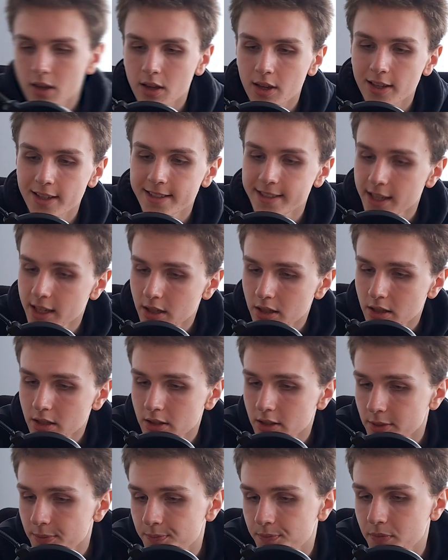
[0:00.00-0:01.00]

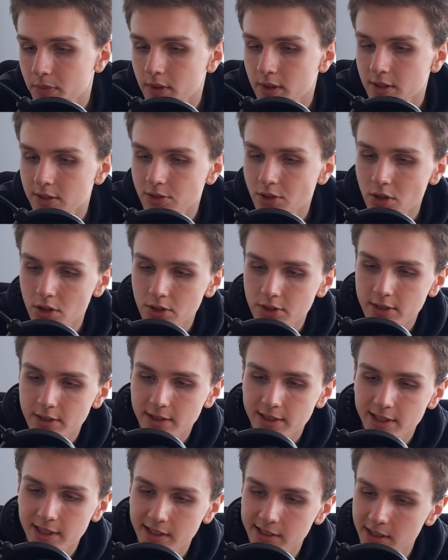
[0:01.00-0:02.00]
Second, there's
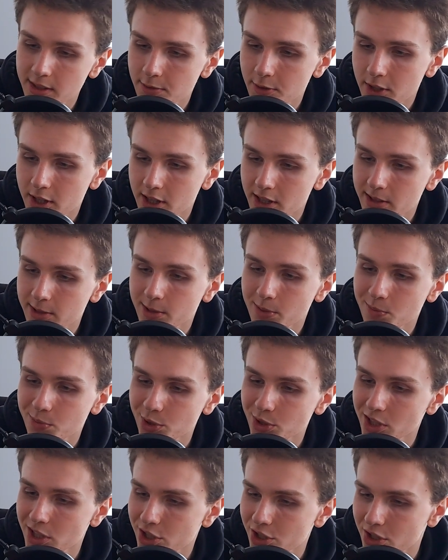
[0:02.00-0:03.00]
significant
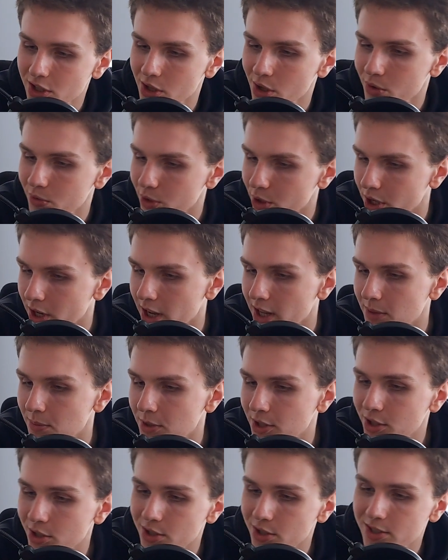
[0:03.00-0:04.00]
computational overhead
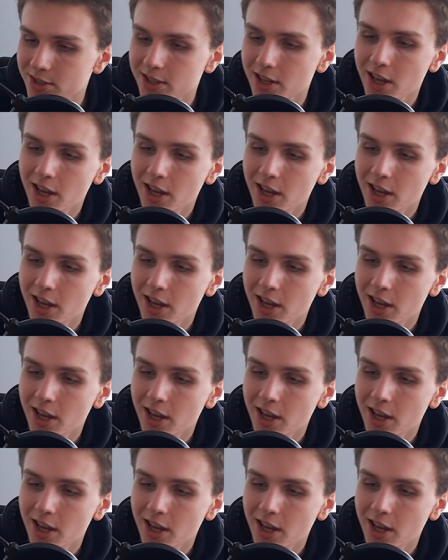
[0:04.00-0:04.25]
because